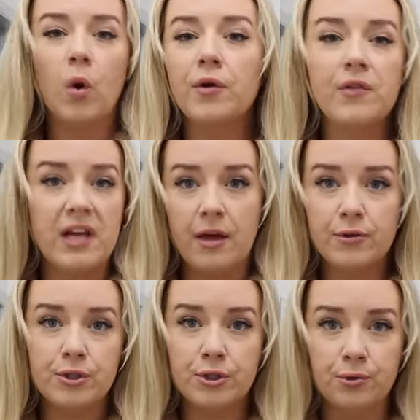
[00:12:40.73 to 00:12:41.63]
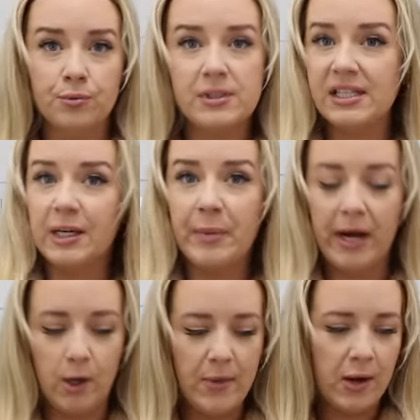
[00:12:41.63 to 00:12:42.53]
one or the other to slick my
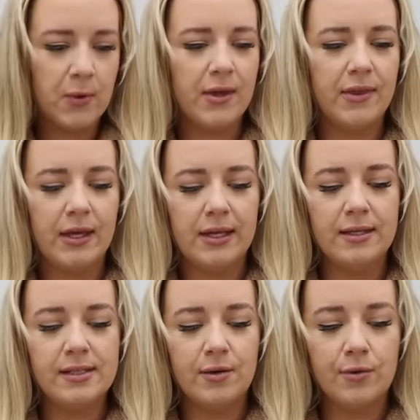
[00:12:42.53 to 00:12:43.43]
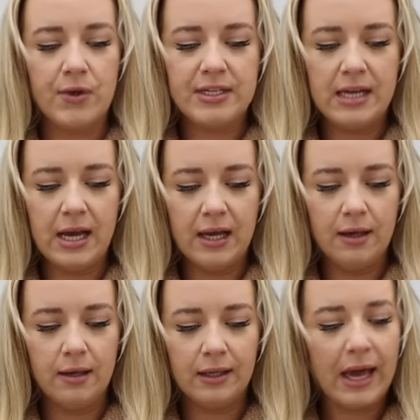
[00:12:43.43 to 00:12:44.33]
hair back with is either the
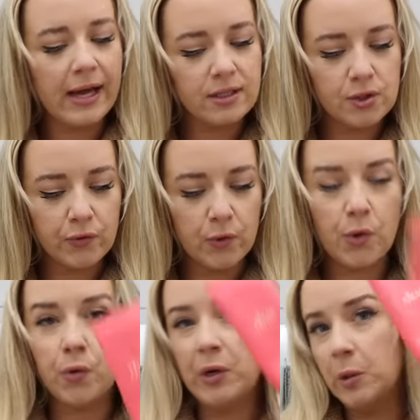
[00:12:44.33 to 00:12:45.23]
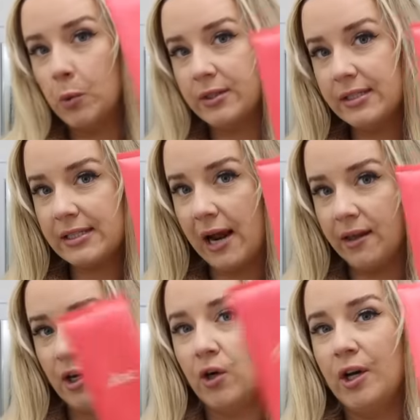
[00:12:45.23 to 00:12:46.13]
Dae Cactus Fruit 3-in-1
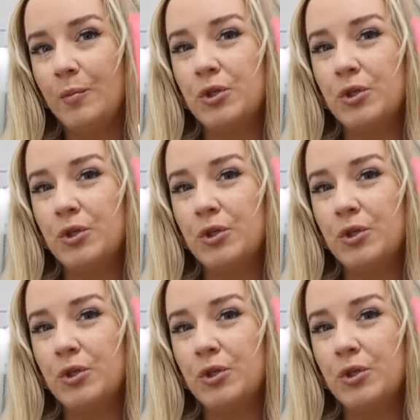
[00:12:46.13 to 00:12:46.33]
Styling Cream,